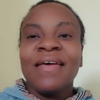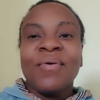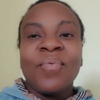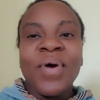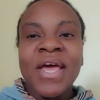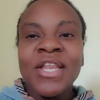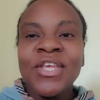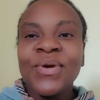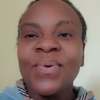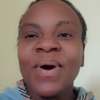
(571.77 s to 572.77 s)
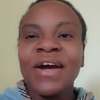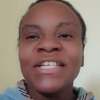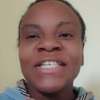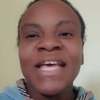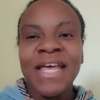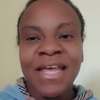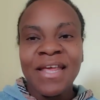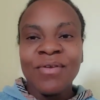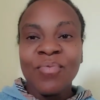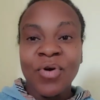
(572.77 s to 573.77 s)
when you are
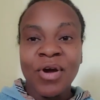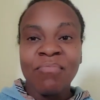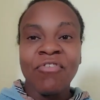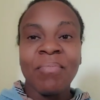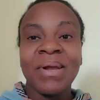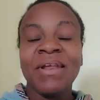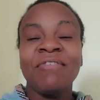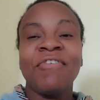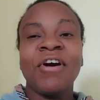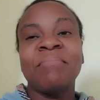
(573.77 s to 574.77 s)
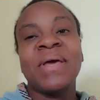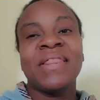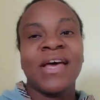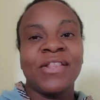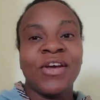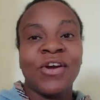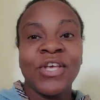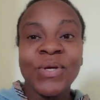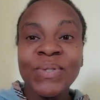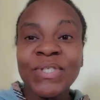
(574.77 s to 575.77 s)
taking worm from an environment that they are
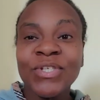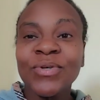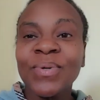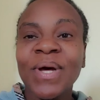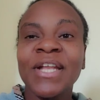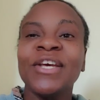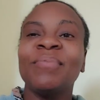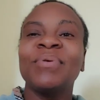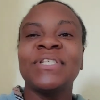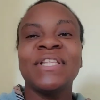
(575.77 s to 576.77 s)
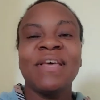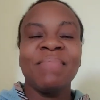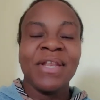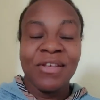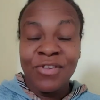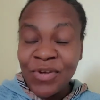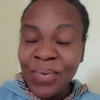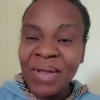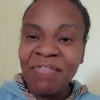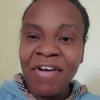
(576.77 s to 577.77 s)
used to and you're putting them in a new
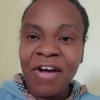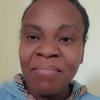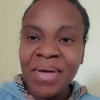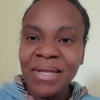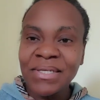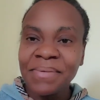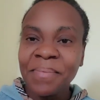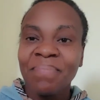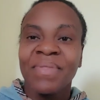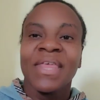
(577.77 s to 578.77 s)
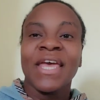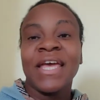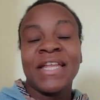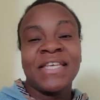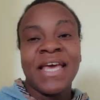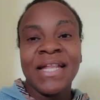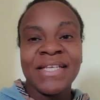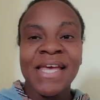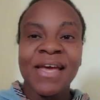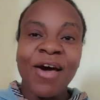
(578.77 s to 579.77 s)
environment, it can
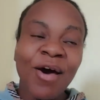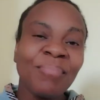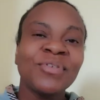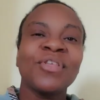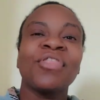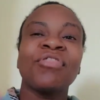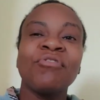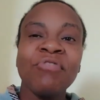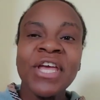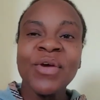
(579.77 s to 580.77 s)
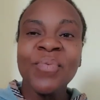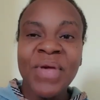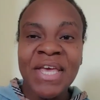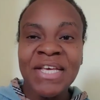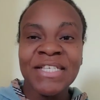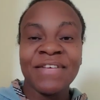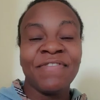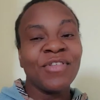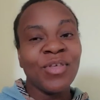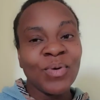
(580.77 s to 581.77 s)
take up to three weeks
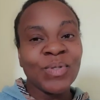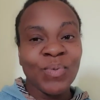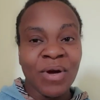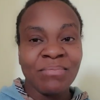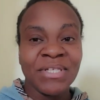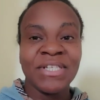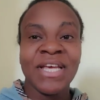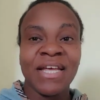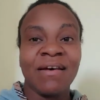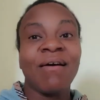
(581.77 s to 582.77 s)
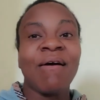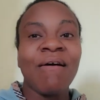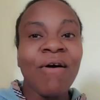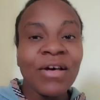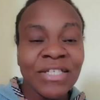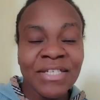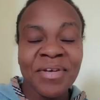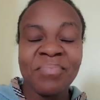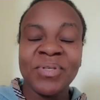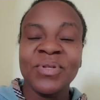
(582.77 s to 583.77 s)
for those worms to get
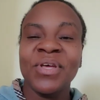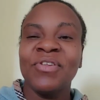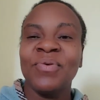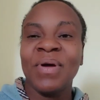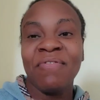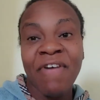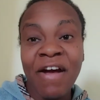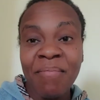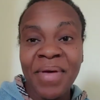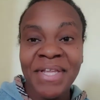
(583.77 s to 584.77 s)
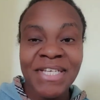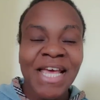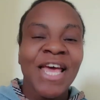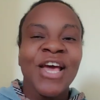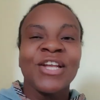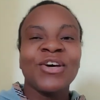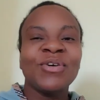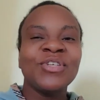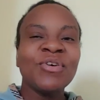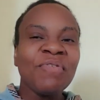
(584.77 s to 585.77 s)
accustomed to their new environment. Now,
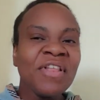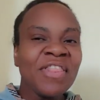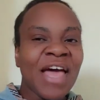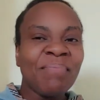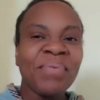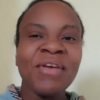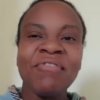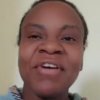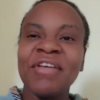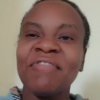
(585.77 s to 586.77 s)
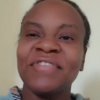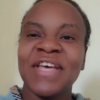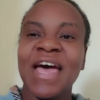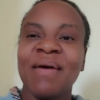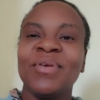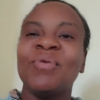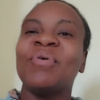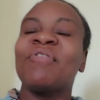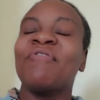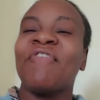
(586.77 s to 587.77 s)
during that period of time, you
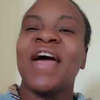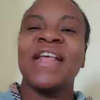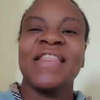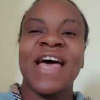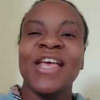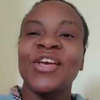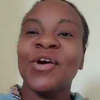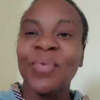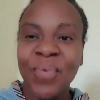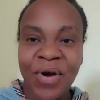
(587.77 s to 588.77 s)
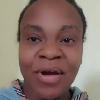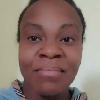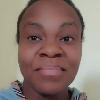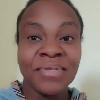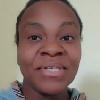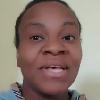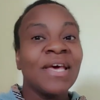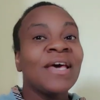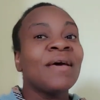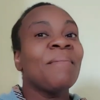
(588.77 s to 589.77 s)
will find that your worms
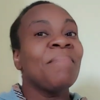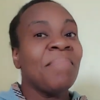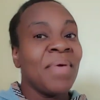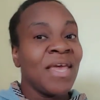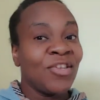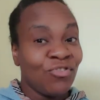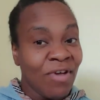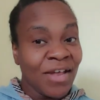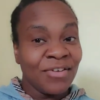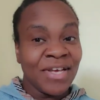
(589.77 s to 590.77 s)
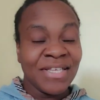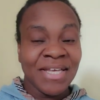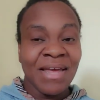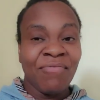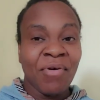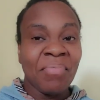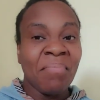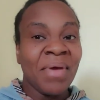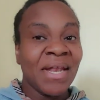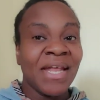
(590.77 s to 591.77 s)
may try to escape from the
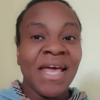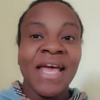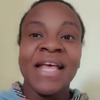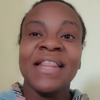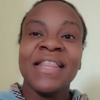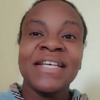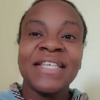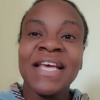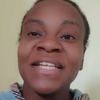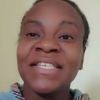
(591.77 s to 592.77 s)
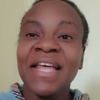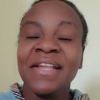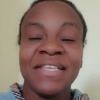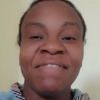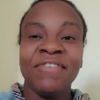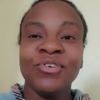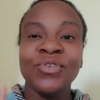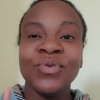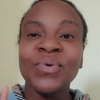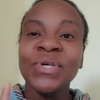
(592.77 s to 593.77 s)
bin. In this instance, if you
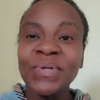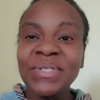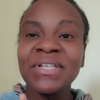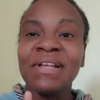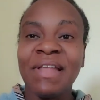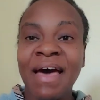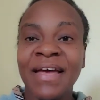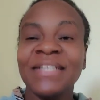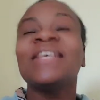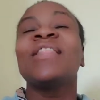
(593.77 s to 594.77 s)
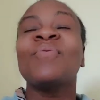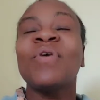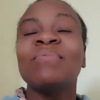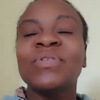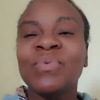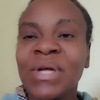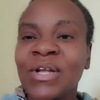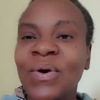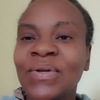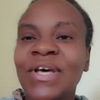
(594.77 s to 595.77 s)
do use the light, the worms will
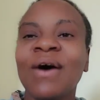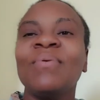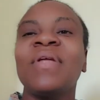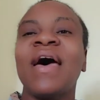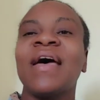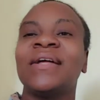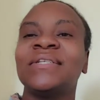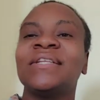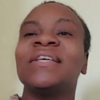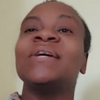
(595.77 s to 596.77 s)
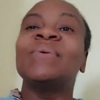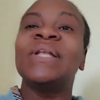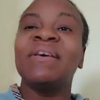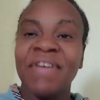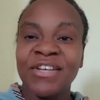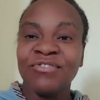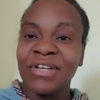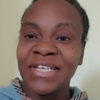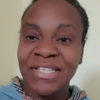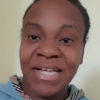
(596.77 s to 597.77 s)
go down and they will
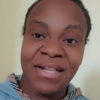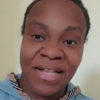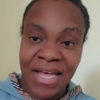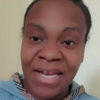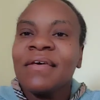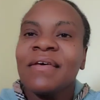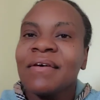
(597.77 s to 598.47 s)
eventually settle in.